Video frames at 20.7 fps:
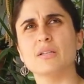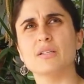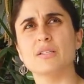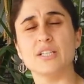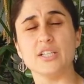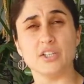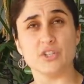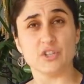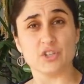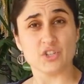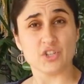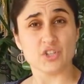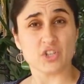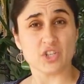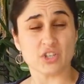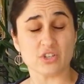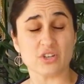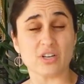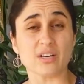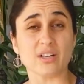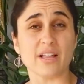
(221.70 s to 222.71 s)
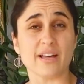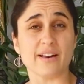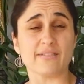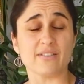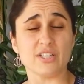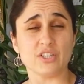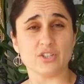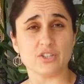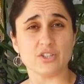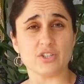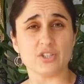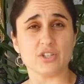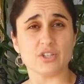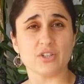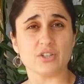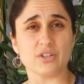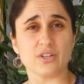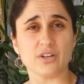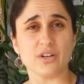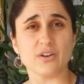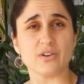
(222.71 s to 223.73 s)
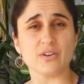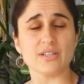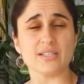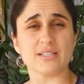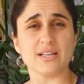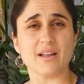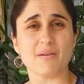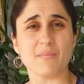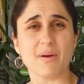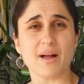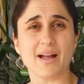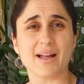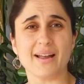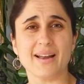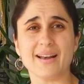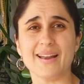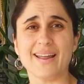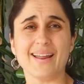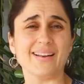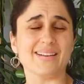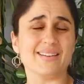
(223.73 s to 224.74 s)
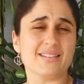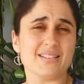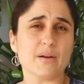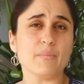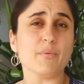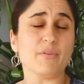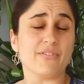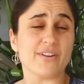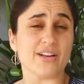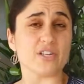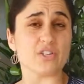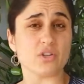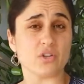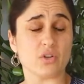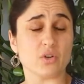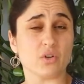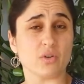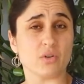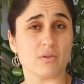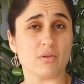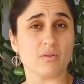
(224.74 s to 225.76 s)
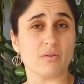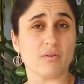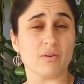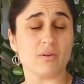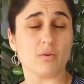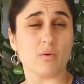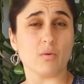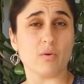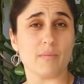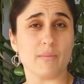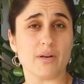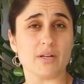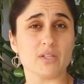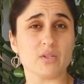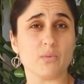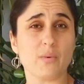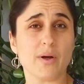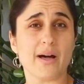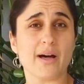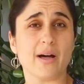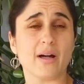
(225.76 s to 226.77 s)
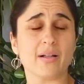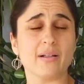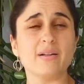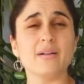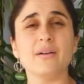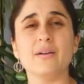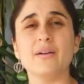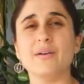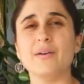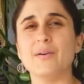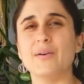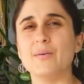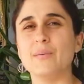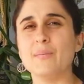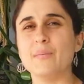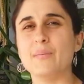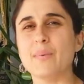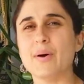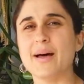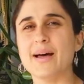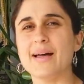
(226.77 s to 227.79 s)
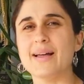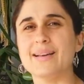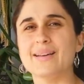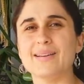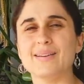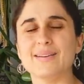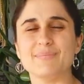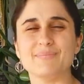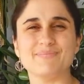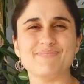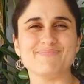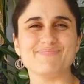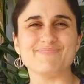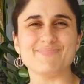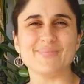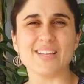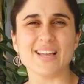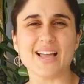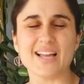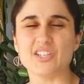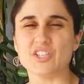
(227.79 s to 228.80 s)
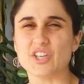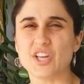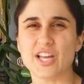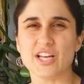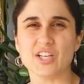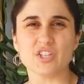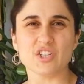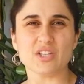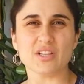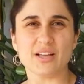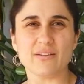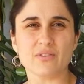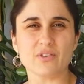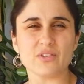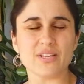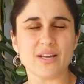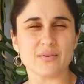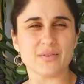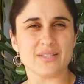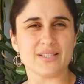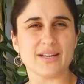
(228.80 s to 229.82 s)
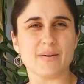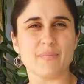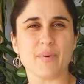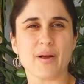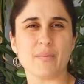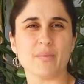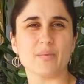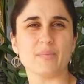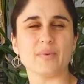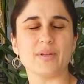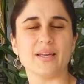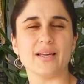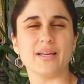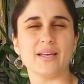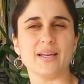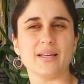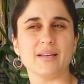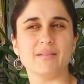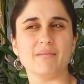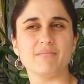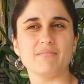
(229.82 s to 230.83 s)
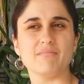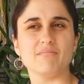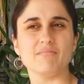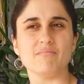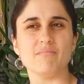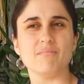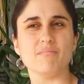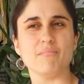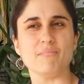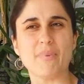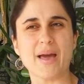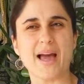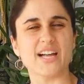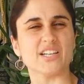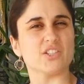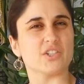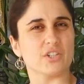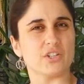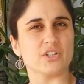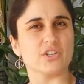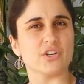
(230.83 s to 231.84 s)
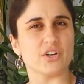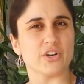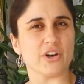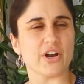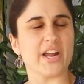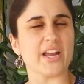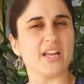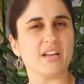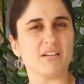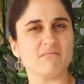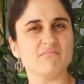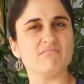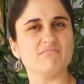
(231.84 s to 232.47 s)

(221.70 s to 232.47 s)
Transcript: teachers' children. A lot of teachers' children go to Sandpine, and some professional women as well. But education levels, I would say probably bachelor degree.